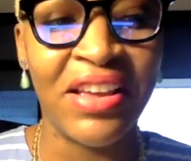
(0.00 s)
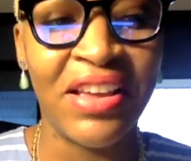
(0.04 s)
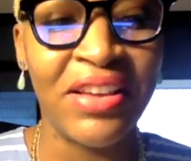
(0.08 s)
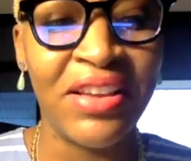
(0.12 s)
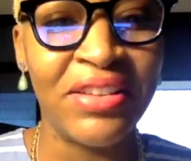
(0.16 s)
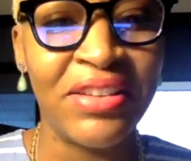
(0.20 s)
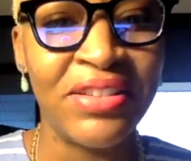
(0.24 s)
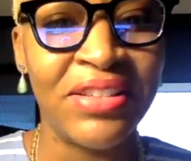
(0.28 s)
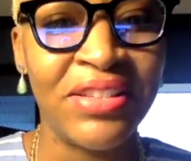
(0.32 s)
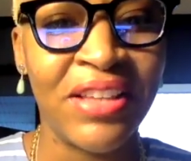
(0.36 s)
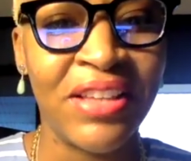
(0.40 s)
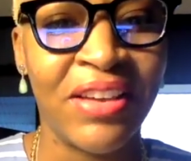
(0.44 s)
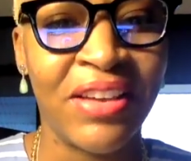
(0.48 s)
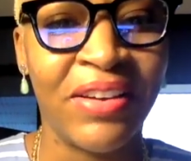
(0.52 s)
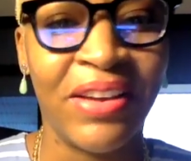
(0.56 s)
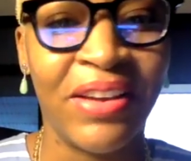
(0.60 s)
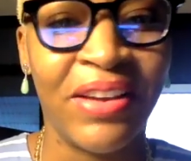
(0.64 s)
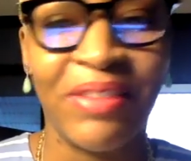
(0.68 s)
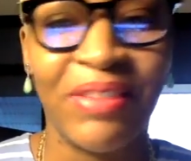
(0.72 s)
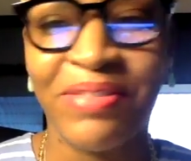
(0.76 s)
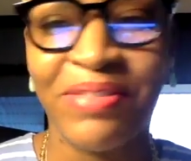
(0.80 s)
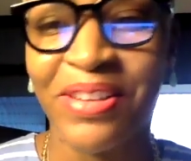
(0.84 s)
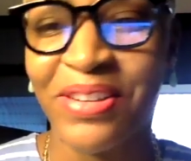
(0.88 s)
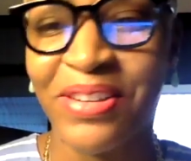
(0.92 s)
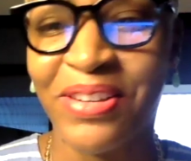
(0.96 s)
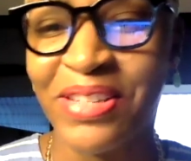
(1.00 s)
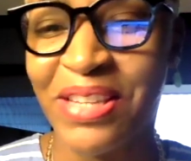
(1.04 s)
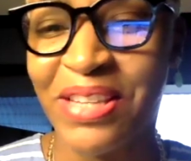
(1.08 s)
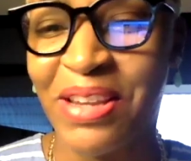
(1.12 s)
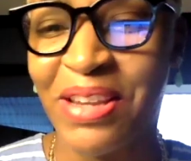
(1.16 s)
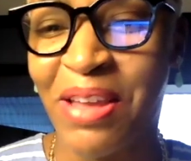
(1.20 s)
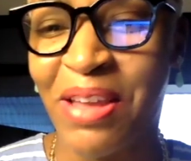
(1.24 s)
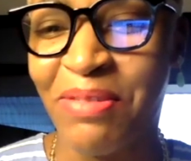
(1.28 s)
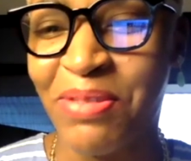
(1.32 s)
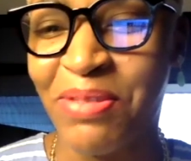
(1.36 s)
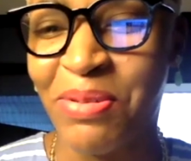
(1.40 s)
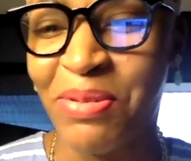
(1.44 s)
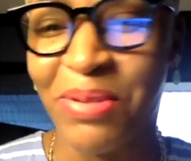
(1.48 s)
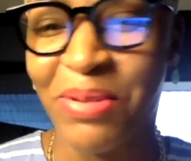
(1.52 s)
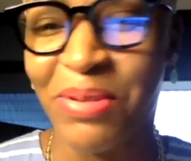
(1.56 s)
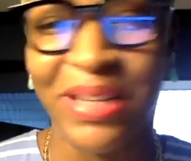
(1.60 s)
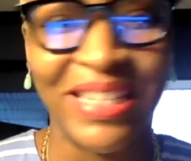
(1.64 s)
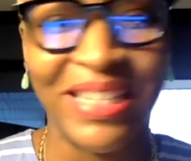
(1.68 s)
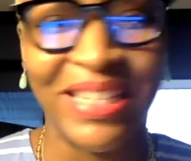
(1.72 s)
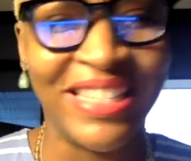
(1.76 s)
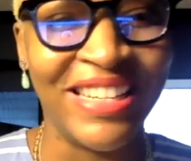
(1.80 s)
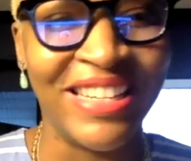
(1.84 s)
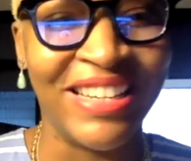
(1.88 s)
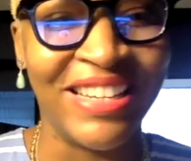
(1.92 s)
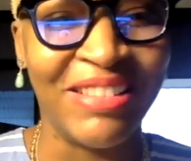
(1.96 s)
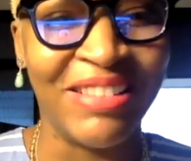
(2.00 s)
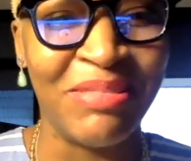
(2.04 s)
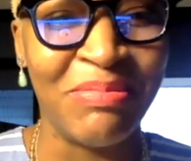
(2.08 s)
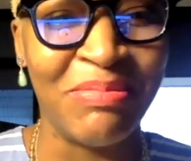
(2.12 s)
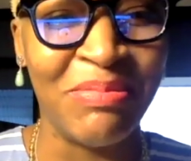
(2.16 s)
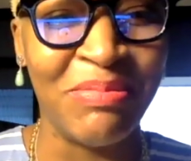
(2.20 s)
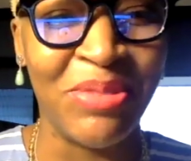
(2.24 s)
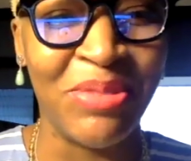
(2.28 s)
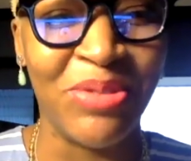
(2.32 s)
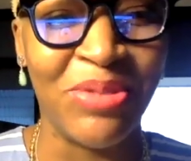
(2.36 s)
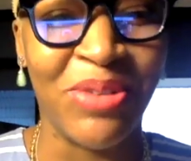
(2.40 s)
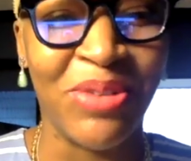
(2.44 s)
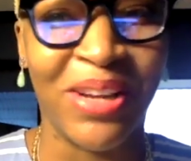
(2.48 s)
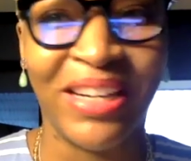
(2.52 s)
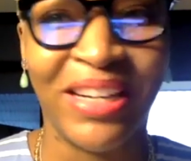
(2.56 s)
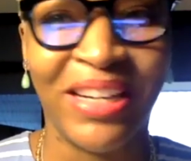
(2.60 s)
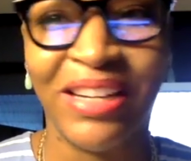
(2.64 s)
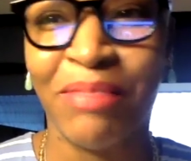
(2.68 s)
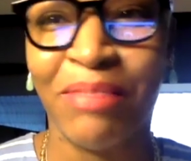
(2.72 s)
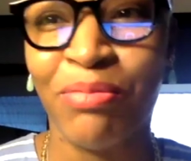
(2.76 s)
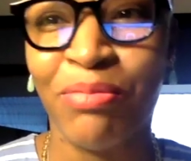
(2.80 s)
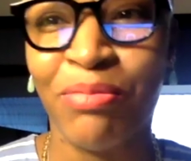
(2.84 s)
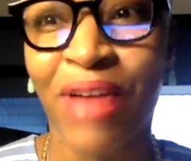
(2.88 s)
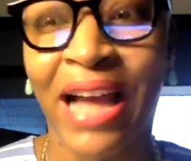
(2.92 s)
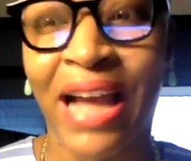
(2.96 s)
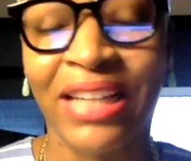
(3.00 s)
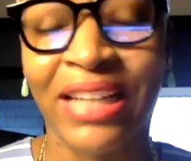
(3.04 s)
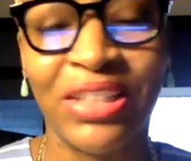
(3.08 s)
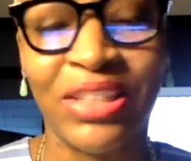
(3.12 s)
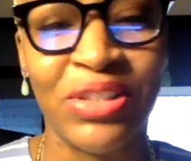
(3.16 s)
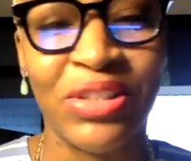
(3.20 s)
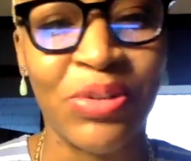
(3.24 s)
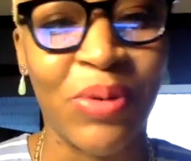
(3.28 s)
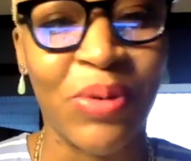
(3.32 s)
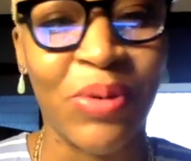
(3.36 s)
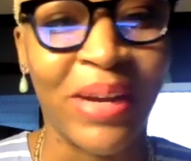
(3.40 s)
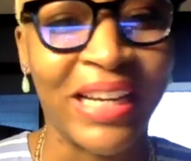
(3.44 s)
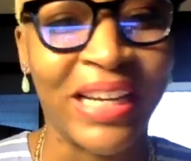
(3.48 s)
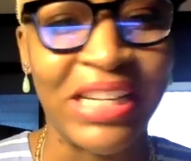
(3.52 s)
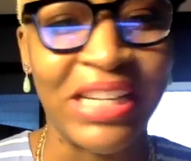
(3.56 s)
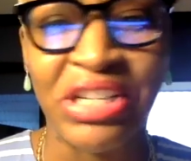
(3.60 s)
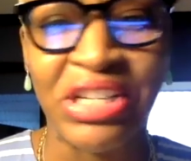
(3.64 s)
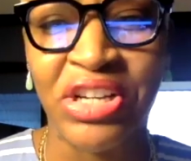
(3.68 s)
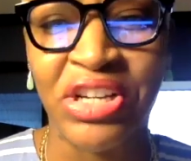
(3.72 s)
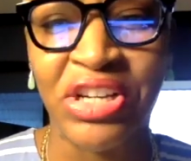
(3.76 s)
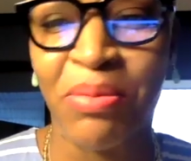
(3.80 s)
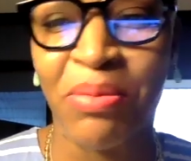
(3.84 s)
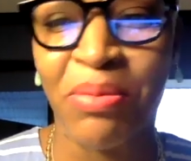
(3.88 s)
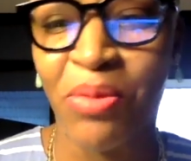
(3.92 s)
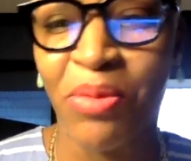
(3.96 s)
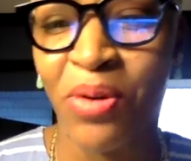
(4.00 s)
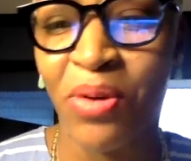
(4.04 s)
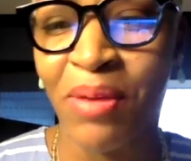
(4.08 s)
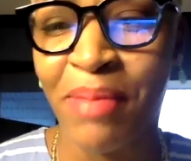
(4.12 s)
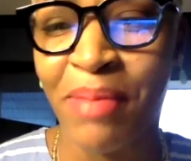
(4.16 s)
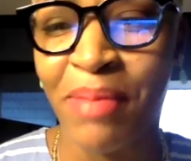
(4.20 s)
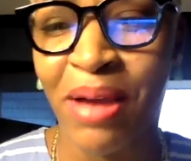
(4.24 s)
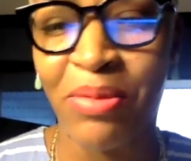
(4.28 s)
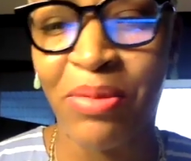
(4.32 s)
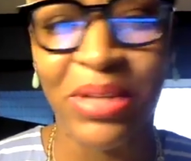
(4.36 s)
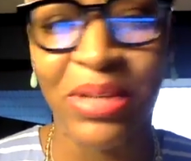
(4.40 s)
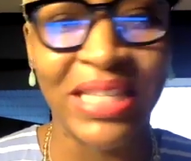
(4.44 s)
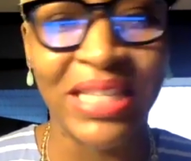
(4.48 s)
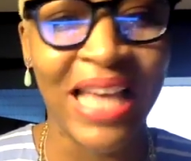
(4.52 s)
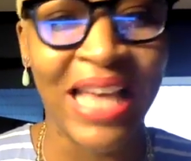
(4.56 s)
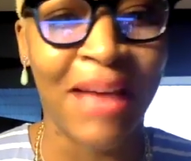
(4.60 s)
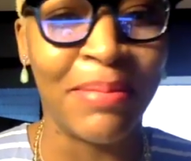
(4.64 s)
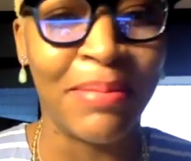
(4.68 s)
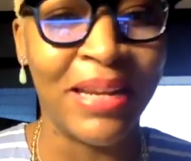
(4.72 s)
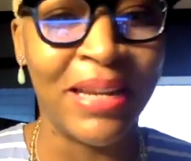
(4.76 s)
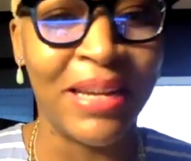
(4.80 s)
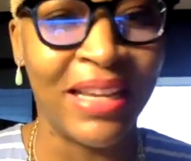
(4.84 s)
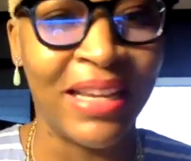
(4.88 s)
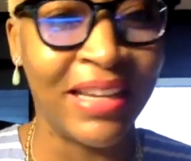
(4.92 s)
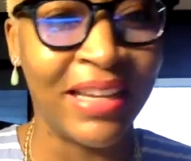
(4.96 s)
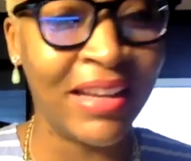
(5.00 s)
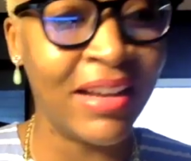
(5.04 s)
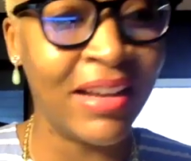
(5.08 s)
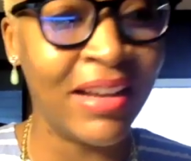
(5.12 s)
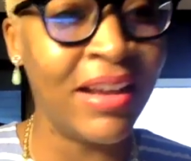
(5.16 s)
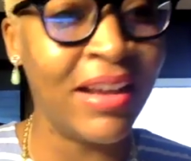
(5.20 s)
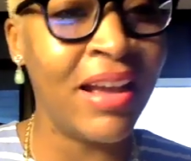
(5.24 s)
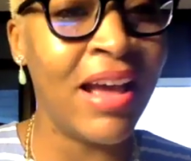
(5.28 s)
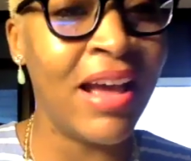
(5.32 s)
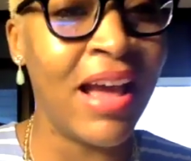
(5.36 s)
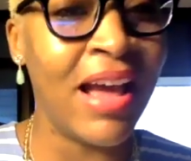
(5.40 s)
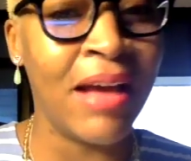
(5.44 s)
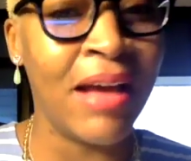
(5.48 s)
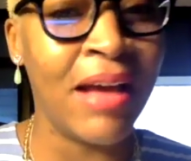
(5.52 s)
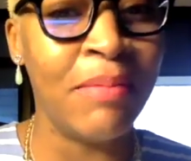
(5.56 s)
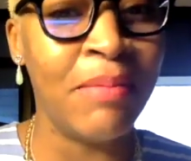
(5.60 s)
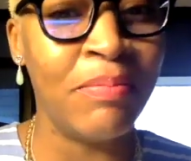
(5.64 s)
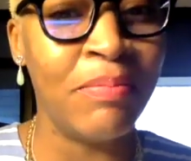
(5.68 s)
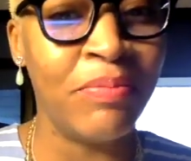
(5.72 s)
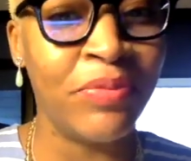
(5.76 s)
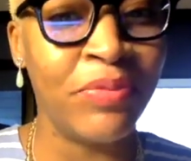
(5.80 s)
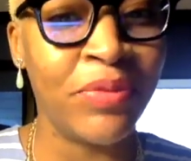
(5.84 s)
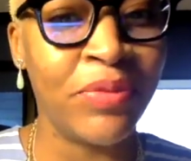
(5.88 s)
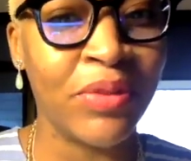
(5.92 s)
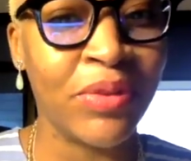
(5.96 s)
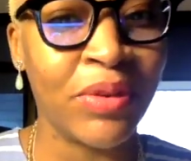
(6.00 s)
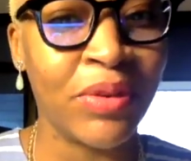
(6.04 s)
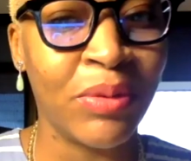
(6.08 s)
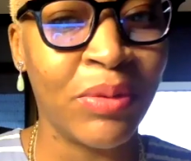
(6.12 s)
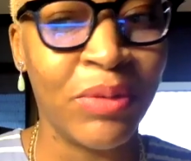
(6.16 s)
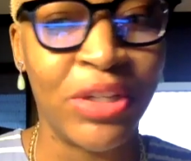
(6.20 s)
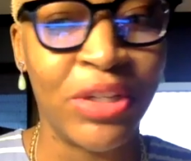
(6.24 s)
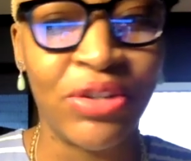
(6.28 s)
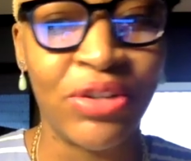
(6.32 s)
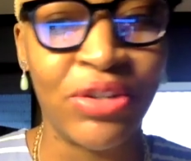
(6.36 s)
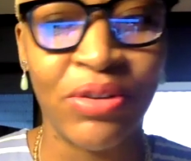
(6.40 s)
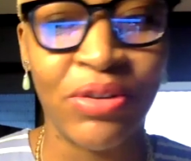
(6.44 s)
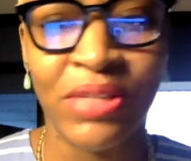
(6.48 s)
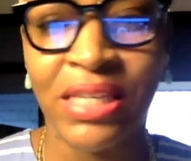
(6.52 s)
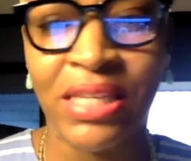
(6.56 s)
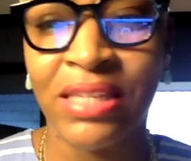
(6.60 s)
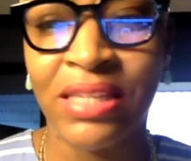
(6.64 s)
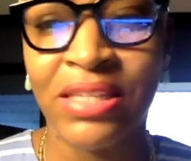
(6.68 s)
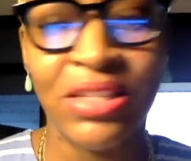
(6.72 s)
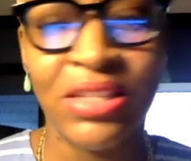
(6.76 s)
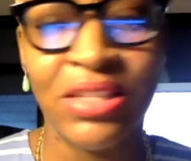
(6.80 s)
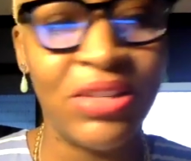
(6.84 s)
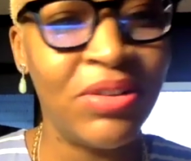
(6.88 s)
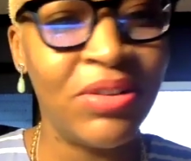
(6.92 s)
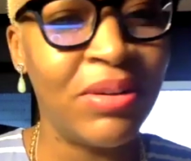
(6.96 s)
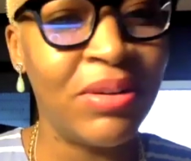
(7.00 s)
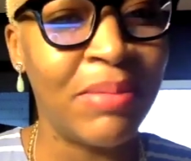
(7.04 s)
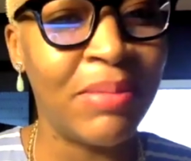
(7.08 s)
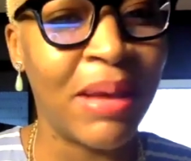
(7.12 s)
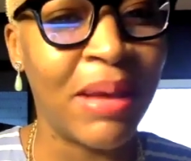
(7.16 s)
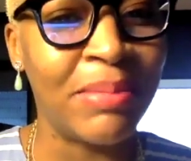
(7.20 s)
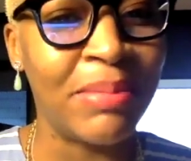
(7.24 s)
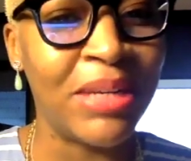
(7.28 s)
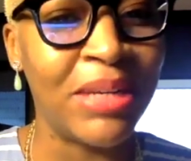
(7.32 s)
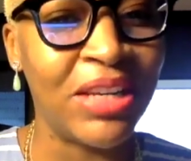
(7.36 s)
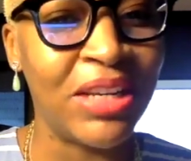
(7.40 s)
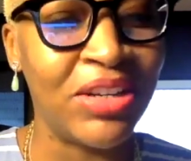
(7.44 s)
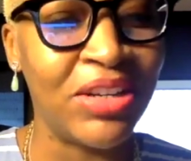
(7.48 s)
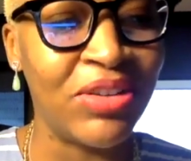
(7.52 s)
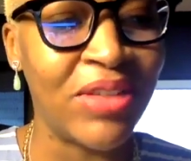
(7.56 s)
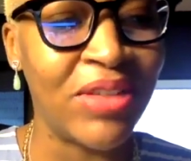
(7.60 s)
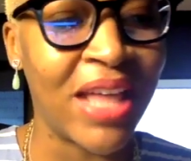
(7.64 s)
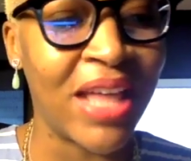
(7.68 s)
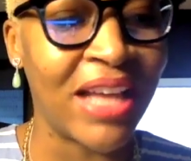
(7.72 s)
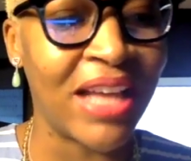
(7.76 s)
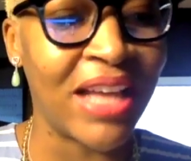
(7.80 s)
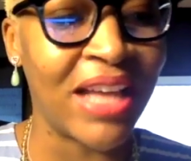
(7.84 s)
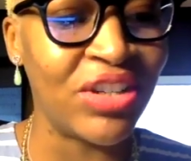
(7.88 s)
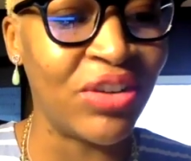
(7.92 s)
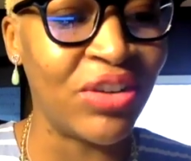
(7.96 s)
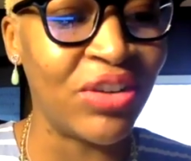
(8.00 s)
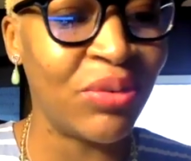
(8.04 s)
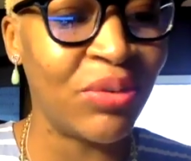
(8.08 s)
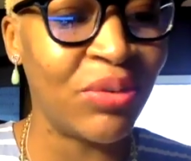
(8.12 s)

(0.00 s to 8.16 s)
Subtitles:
So if you want to move on into practice, or I can share more about what's happening with Strozzi Institute, I'm happy to do that too.